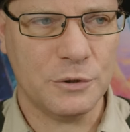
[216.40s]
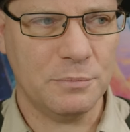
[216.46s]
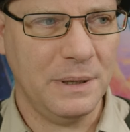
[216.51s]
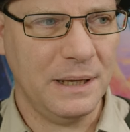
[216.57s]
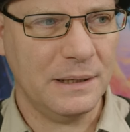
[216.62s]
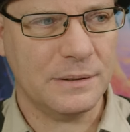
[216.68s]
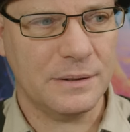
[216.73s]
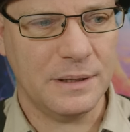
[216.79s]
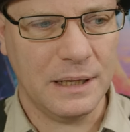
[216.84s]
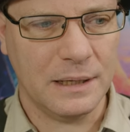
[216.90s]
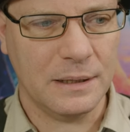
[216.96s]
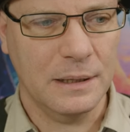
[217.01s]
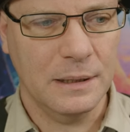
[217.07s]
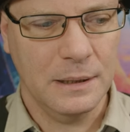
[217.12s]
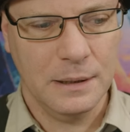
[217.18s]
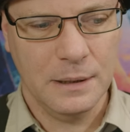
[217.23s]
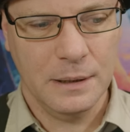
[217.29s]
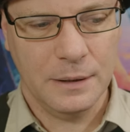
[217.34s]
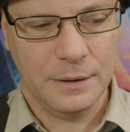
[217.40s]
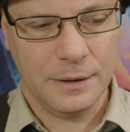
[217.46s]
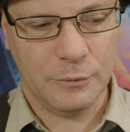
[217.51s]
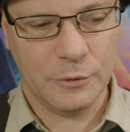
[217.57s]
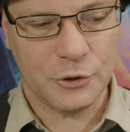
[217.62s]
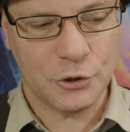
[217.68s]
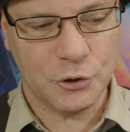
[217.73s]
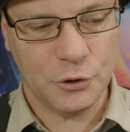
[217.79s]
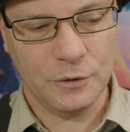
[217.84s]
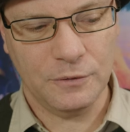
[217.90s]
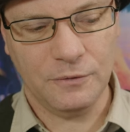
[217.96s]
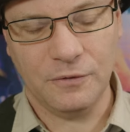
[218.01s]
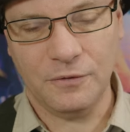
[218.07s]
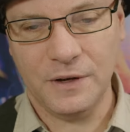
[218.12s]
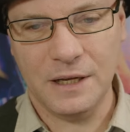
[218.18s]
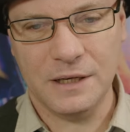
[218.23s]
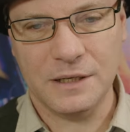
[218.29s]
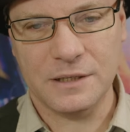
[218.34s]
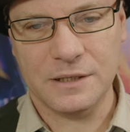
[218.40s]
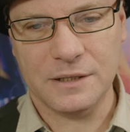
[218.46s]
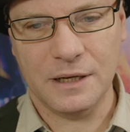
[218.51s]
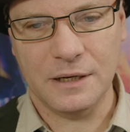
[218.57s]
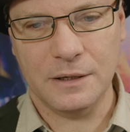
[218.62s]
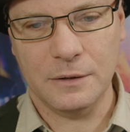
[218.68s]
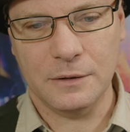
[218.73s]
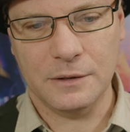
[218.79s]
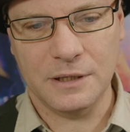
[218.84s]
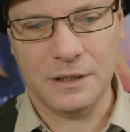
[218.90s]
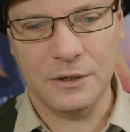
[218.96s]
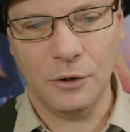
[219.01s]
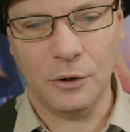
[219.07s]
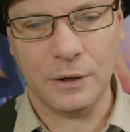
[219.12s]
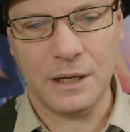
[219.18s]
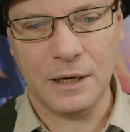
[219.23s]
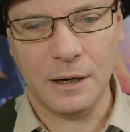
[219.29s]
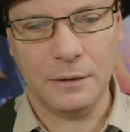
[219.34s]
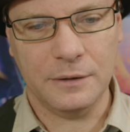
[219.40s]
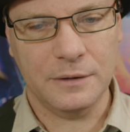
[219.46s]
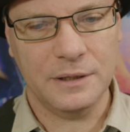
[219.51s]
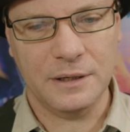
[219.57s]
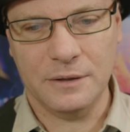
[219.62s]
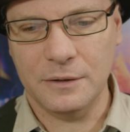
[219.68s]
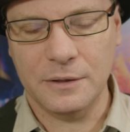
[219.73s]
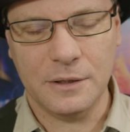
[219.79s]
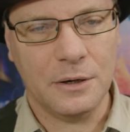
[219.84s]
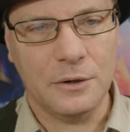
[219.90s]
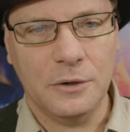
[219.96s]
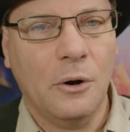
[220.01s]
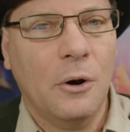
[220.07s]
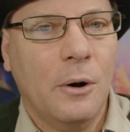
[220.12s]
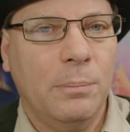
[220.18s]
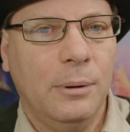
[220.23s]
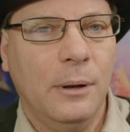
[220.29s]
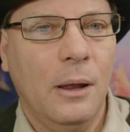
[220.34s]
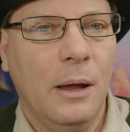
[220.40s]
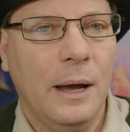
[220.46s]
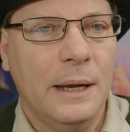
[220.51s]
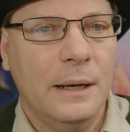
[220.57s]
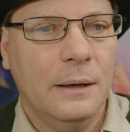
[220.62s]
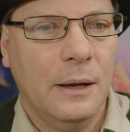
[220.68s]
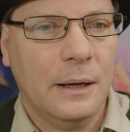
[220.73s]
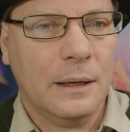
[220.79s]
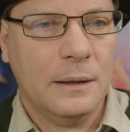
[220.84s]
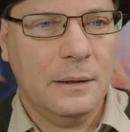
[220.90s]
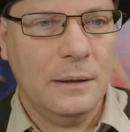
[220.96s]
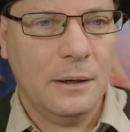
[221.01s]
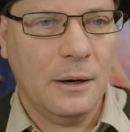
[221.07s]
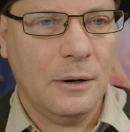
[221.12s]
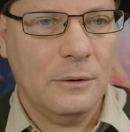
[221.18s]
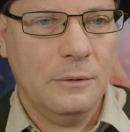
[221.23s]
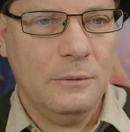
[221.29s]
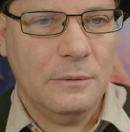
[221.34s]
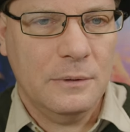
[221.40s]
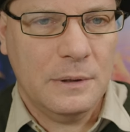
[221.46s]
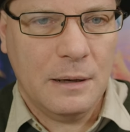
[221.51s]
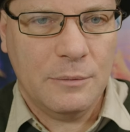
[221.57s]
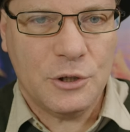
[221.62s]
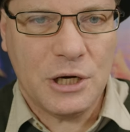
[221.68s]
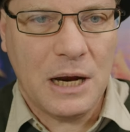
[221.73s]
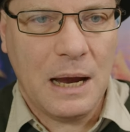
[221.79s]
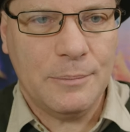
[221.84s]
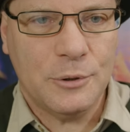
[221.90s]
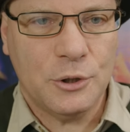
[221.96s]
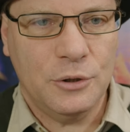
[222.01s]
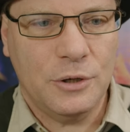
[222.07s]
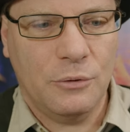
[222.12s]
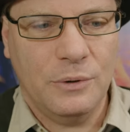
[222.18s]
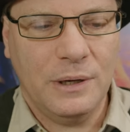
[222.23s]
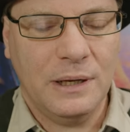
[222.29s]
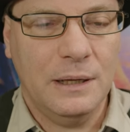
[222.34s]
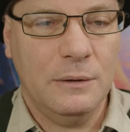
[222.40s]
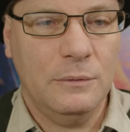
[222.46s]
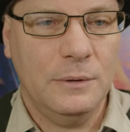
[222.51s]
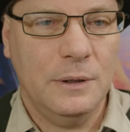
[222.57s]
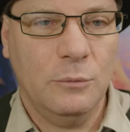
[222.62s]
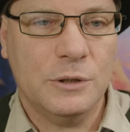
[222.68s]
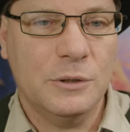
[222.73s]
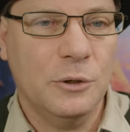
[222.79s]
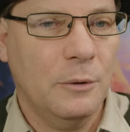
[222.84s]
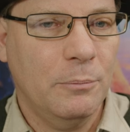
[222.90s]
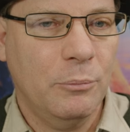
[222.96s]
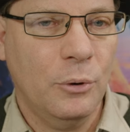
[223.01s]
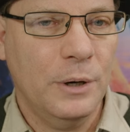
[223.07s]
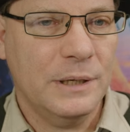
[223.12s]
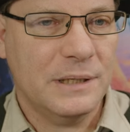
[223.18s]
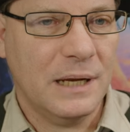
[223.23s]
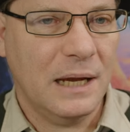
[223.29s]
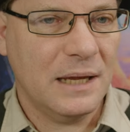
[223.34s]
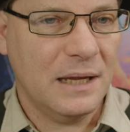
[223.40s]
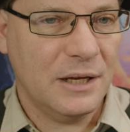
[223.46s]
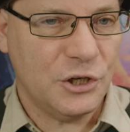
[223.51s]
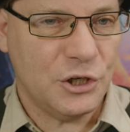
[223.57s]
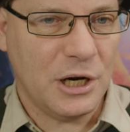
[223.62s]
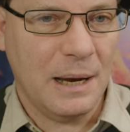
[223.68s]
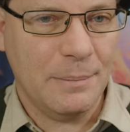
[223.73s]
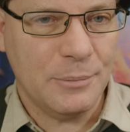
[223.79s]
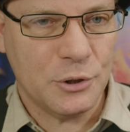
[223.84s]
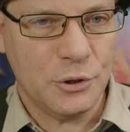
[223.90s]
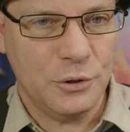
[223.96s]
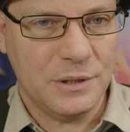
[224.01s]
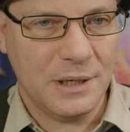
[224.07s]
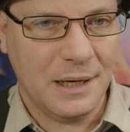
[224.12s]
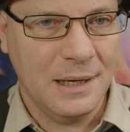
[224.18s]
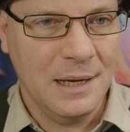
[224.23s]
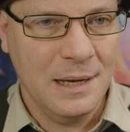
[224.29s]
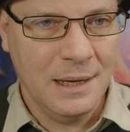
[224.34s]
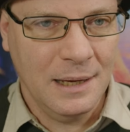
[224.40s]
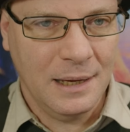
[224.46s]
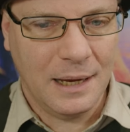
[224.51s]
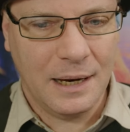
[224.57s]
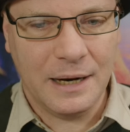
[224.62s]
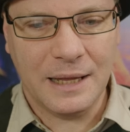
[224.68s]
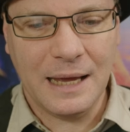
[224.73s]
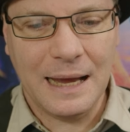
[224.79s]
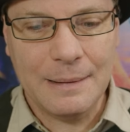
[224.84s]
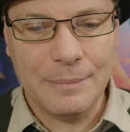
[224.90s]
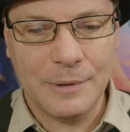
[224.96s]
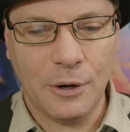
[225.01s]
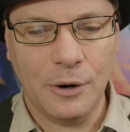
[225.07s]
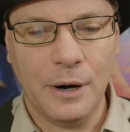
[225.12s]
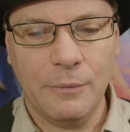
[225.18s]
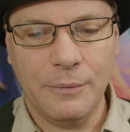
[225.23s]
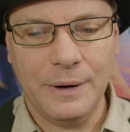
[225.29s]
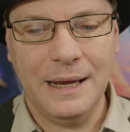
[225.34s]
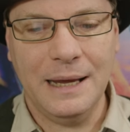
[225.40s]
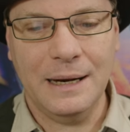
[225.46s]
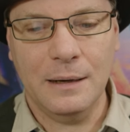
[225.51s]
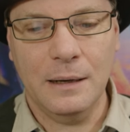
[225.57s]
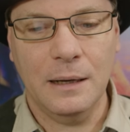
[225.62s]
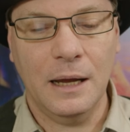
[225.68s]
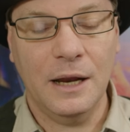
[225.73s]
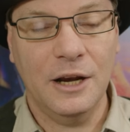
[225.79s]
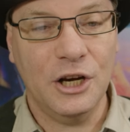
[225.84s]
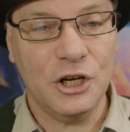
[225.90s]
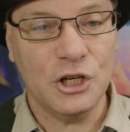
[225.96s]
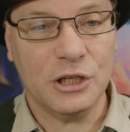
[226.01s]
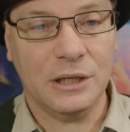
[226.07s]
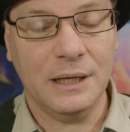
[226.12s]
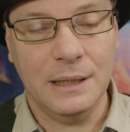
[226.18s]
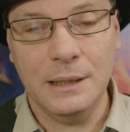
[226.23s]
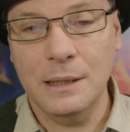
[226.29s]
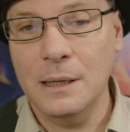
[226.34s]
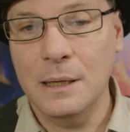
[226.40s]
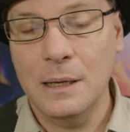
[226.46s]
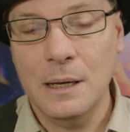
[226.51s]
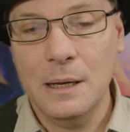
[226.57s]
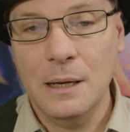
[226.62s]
which meant that there were certain feats that did not get did, did not apply. Like you know, sharpshooter really there was no point taking sharpshooter in a game that I ran initially